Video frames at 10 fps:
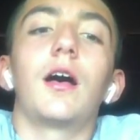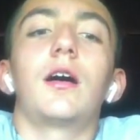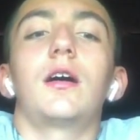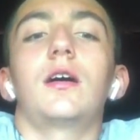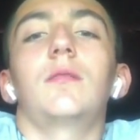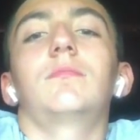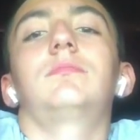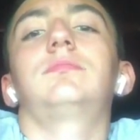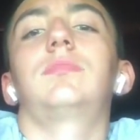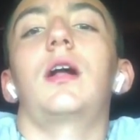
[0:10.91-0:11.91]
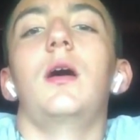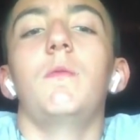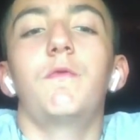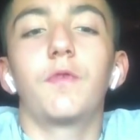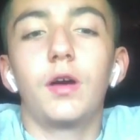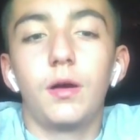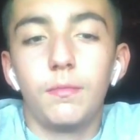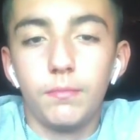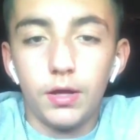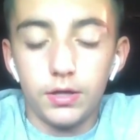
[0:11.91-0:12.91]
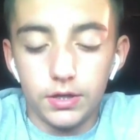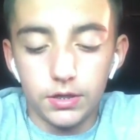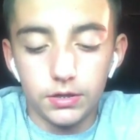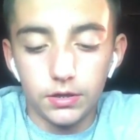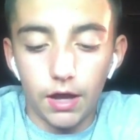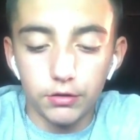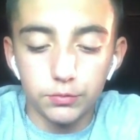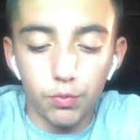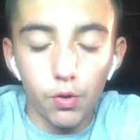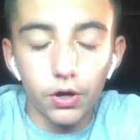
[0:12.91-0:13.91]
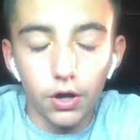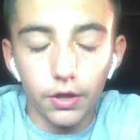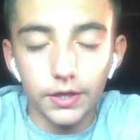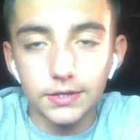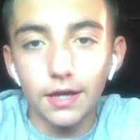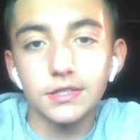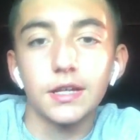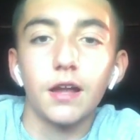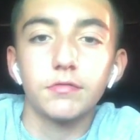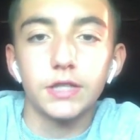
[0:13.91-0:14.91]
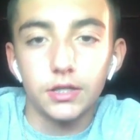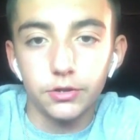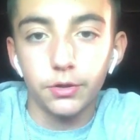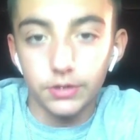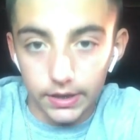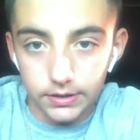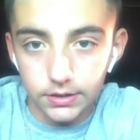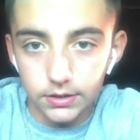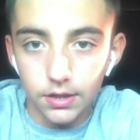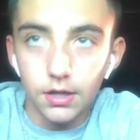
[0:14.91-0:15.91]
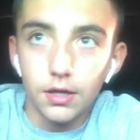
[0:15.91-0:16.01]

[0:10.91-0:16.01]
I was born on the south side of San Antonio, Texas,